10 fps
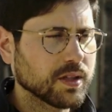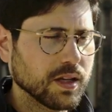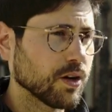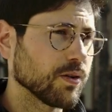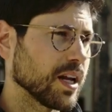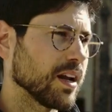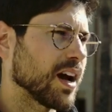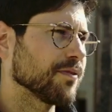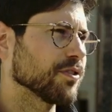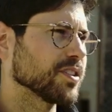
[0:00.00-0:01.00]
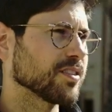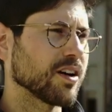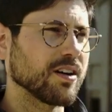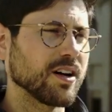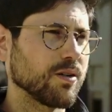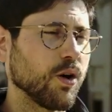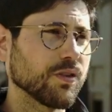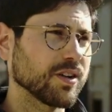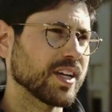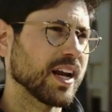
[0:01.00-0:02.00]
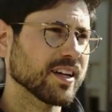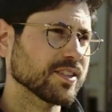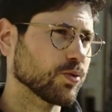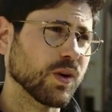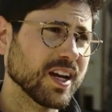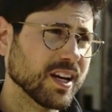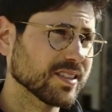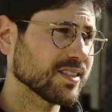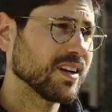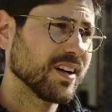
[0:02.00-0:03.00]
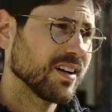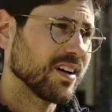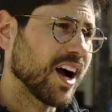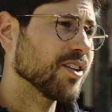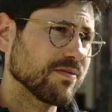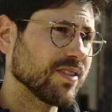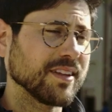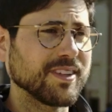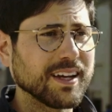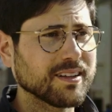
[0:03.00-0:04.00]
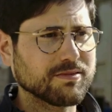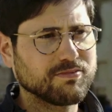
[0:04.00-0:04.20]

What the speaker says: you know, after it's done over a 10x, 20x, I take